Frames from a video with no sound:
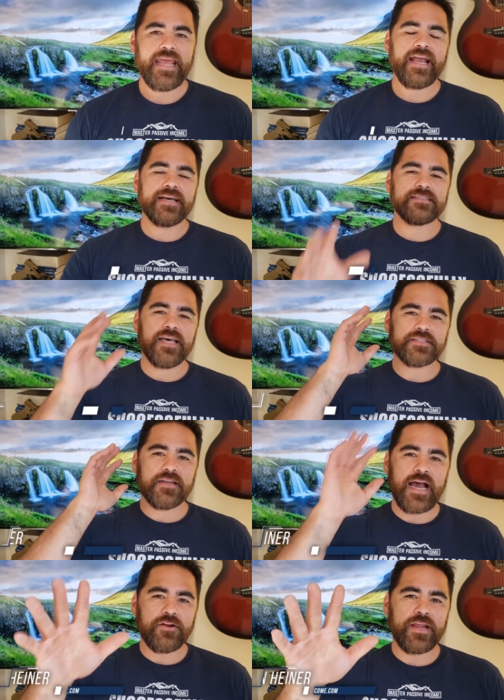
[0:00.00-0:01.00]
hey guys, Dustin
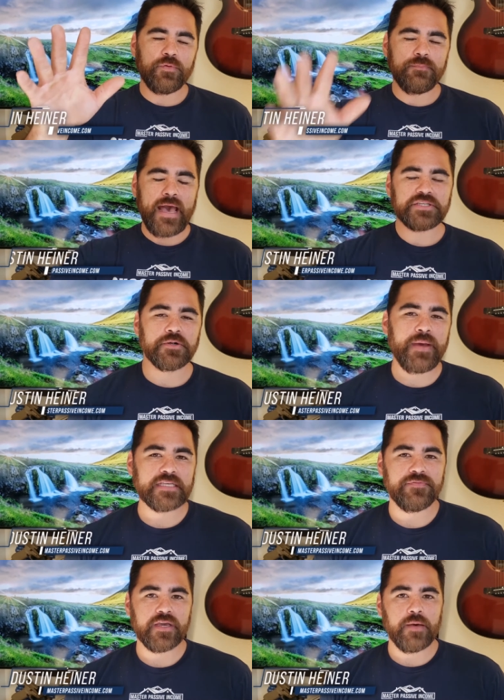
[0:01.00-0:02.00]
Heiner here with Master
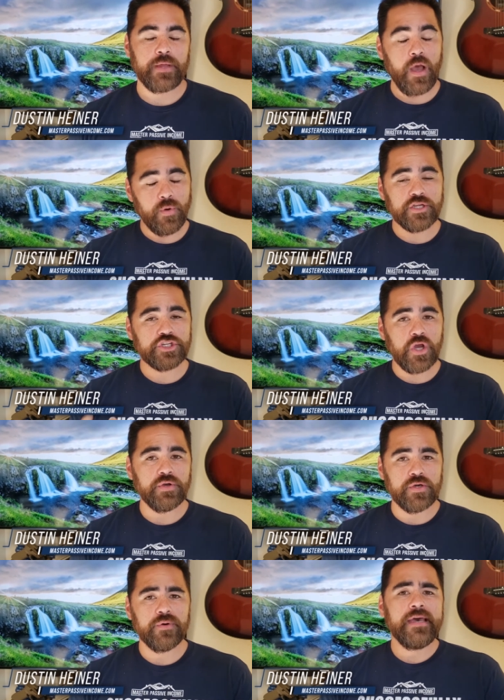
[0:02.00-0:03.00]
Passive Income. And I want to show
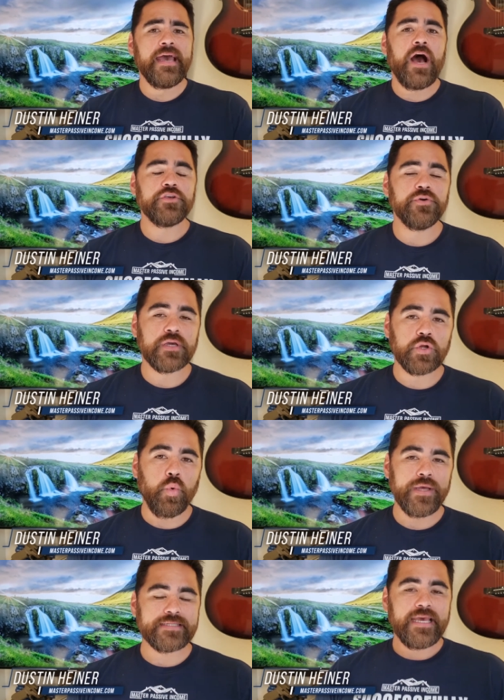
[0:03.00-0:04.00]
you how you can
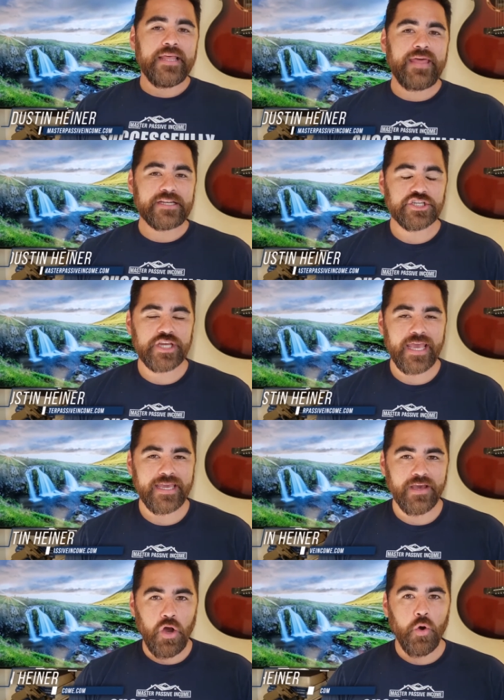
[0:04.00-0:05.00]
quit that
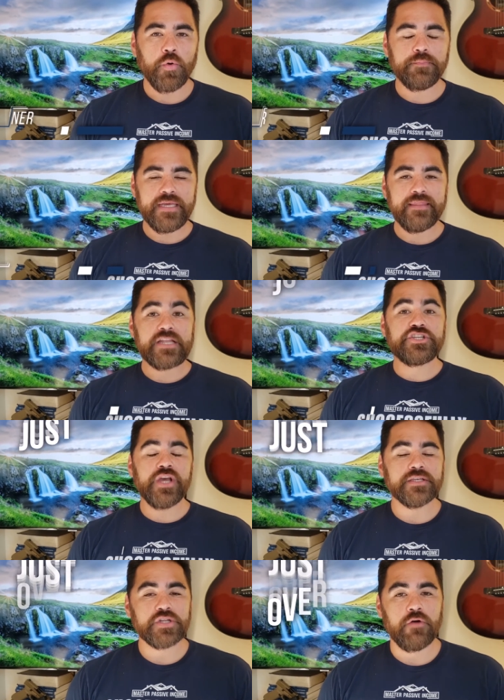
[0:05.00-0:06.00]
JOB, that
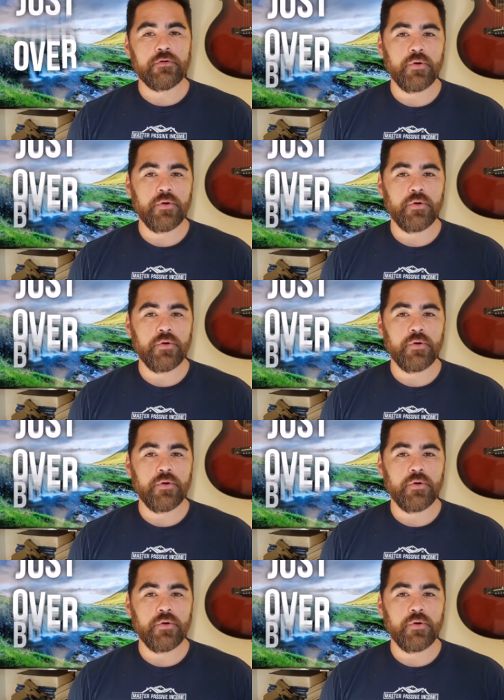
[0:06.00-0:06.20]
just over